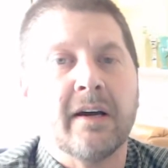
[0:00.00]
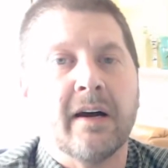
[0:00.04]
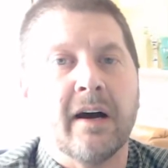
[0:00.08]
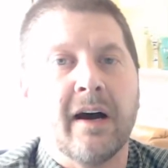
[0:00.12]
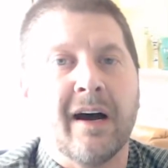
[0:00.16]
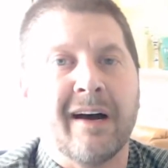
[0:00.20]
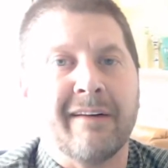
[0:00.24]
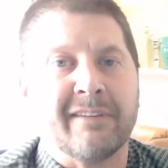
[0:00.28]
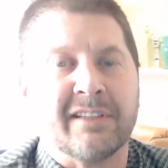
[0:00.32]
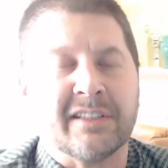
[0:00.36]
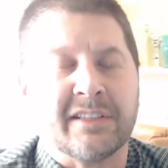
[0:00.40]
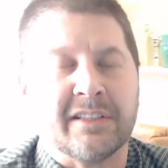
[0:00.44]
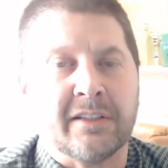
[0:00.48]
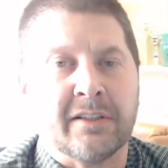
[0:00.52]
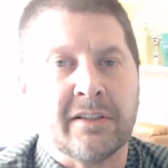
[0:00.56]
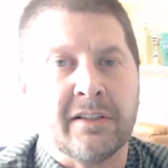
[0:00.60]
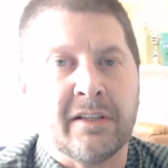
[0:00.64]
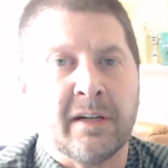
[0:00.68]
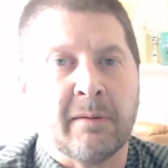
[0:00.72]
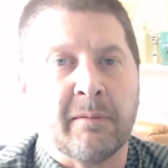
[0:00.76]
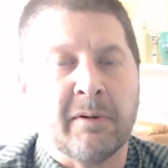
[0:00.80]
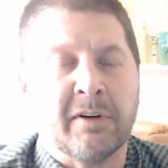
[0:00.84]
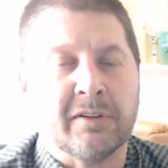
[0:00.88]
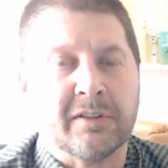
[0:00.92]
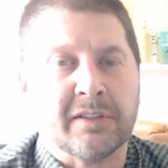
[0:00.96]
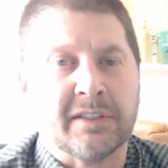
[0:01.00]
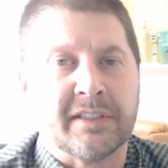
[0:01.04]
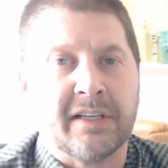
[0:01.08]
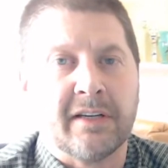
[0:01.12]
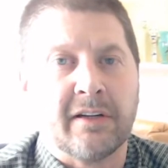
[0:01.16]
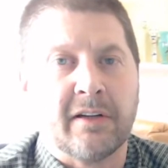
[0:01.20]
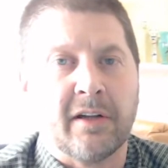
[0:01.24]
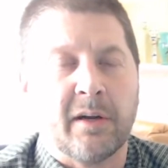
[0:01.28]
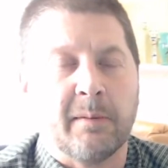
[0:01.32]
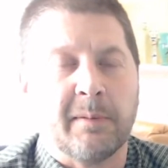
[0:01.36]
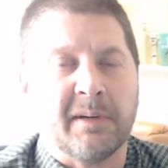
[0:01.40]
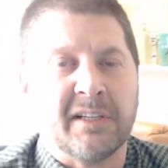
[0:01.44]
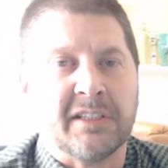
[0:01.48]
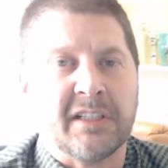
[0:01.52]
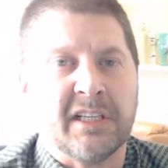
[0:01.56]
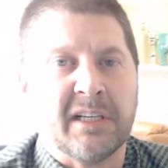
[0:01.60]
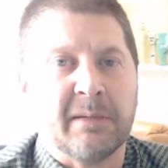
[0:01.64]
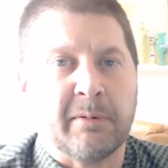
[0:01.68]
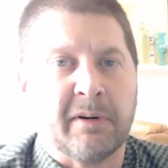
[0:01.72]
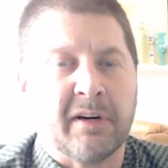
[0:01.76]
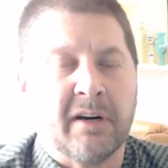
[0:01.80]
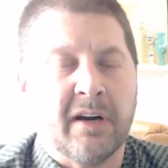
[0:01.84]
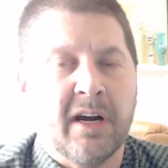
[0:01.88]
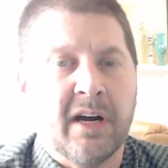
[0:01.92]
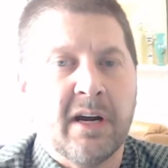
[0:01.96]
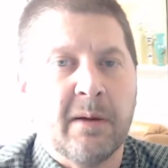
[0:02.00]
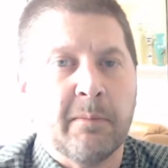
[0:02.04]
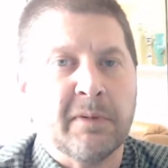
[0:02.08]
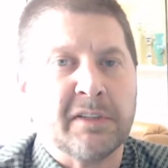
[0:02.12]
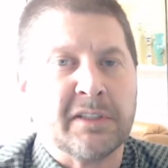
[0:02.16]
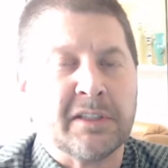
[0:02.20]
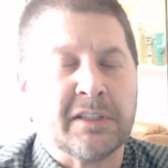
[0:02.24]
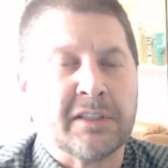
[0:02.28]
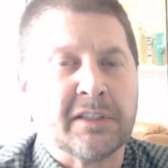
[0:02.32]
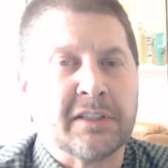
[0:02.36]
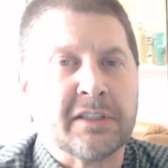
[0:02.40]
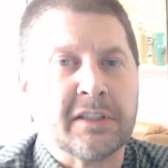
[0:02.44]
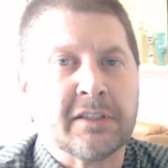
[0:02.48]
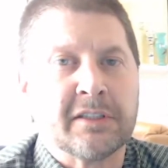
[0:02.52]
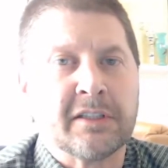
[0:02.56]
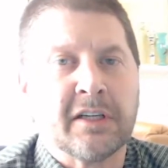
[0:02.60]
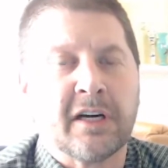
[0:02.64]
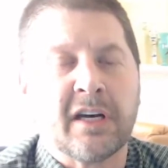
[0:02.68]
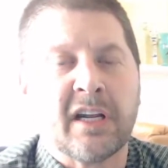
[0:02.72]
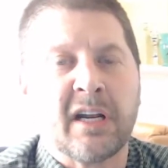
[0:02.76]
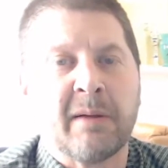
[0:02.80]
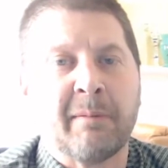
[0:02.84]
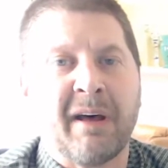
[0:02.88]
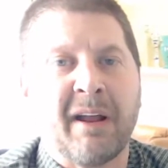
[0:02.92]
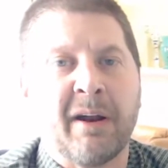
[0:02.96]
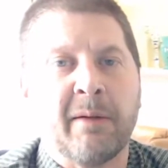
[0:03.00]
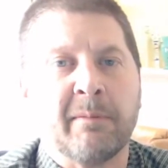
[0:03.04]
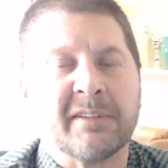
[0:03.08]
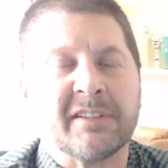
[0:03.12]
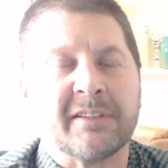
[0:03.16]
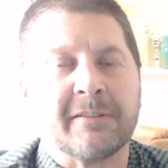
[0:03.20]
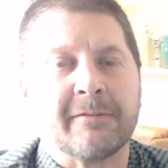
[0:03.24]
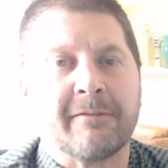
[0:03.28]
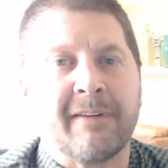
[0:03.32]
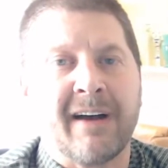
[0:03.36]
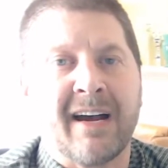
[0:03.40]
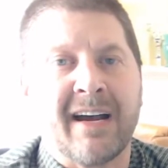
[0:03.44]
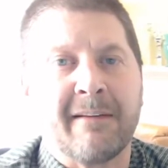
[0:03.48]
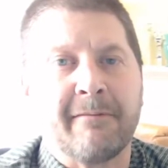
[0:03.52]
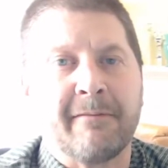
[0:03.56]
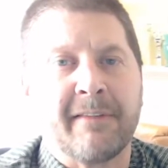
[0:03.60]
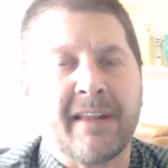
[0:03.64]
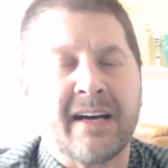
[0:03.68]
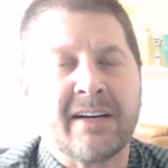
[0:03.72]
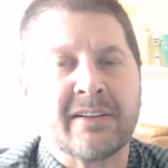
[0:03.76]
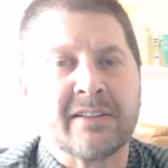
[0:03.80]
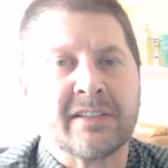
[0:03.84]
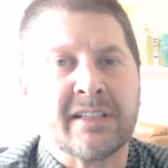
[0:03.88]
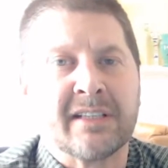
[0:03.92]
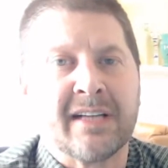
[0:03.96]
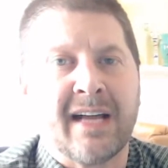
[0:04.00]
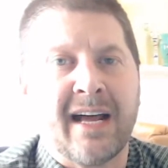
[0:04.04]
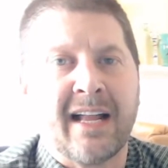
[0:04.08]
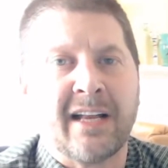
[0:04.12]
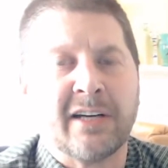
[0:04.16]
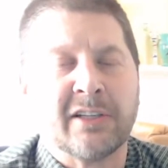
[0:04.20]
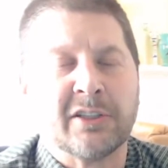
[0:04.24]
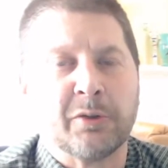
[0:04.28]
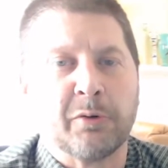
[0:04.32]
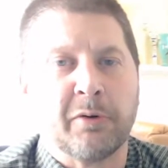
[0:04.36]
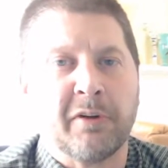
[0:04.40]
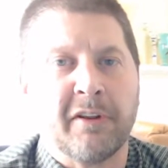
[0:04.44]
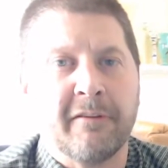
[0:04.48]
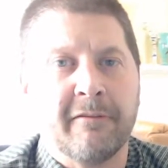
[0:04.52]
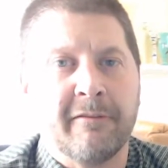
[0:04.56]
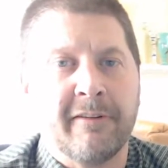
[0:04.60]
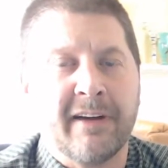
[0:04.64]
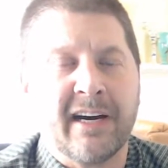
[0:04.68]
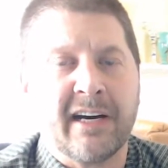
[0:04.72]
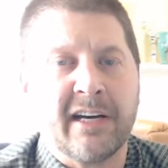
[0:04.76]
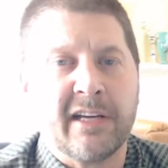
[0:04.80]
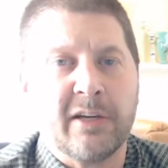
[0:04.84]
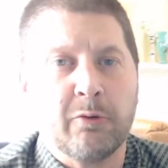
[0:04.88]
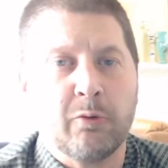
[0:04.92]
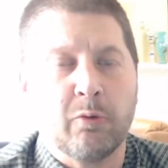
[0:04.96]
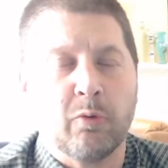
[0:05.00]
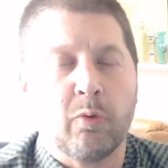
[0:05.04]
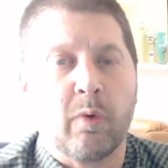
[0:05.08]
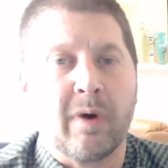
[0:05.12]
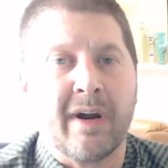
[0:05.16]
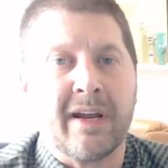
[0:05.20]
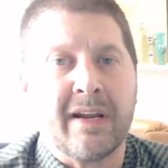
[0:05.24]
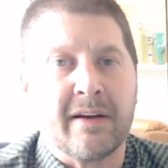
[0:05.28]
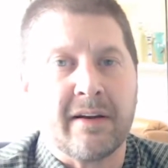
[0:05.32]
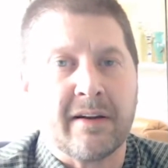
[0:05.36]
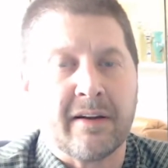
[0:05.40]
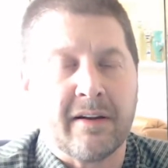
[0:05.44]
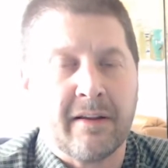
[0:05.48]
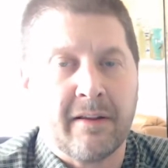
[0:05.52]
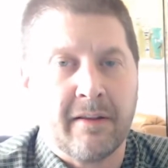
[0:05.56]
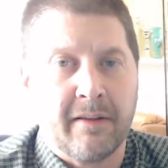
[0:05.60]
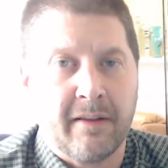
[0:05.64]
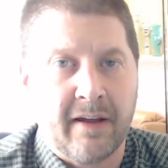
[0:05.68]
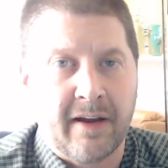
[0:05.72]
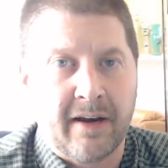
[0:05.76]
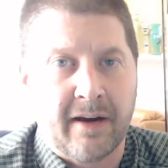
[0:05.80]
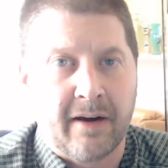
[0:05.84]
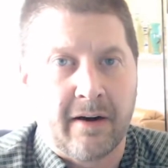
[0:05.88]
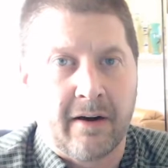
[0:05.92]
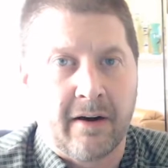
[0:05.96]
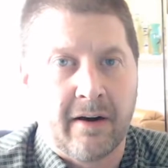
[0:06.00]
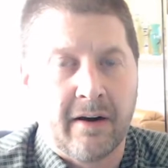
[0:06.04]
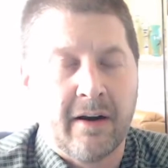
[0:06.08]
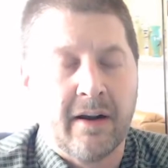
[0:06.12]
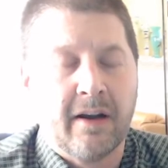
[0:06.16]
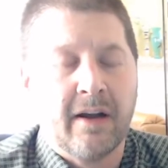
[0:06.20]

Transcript: Obviously, you can get them wholesale a little bit cheaper, but you're still talking about almost $5,000 worth of value right there.